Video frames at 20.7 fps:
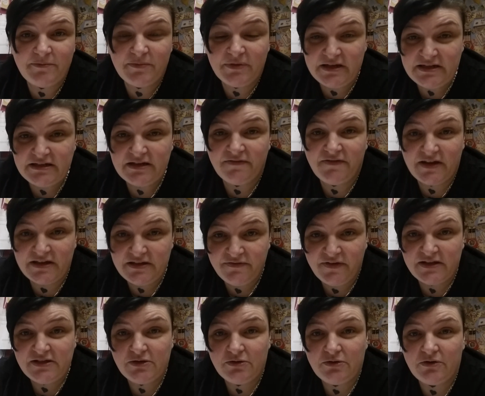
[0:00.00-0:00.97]
Please give this
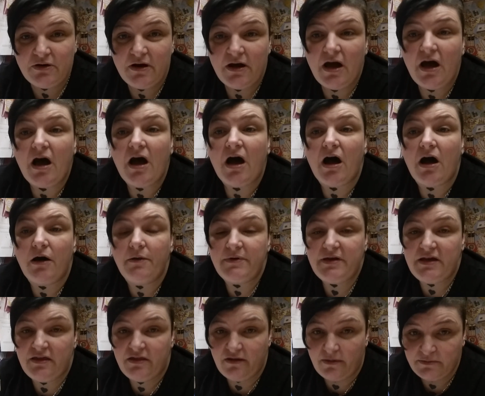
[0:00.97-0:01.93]
video a
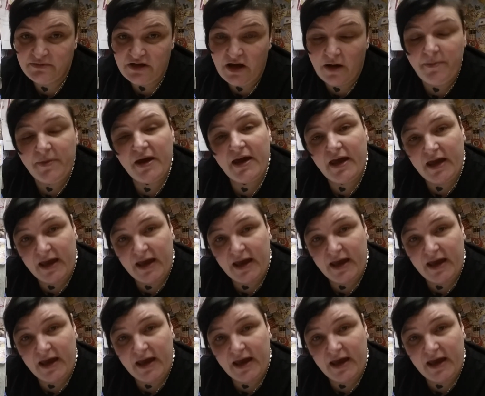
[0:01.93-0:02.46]
wee thumbs up.